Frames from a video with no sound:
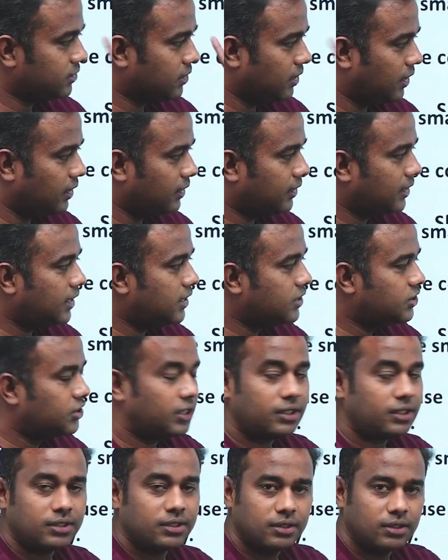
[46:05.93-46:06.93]

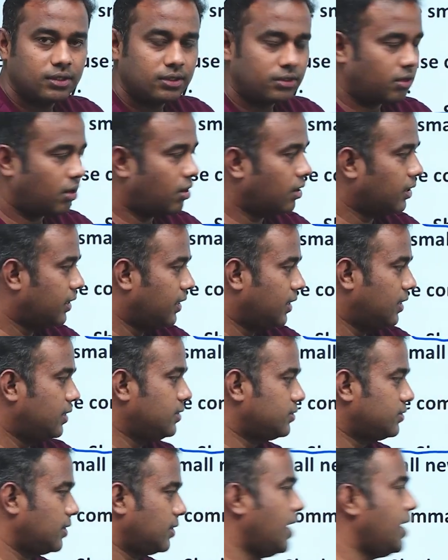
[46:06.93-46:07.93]
intelligent, tall, he
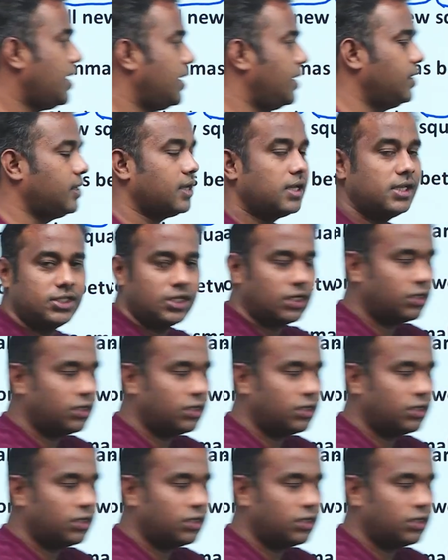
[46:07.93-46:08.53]
is a intelligent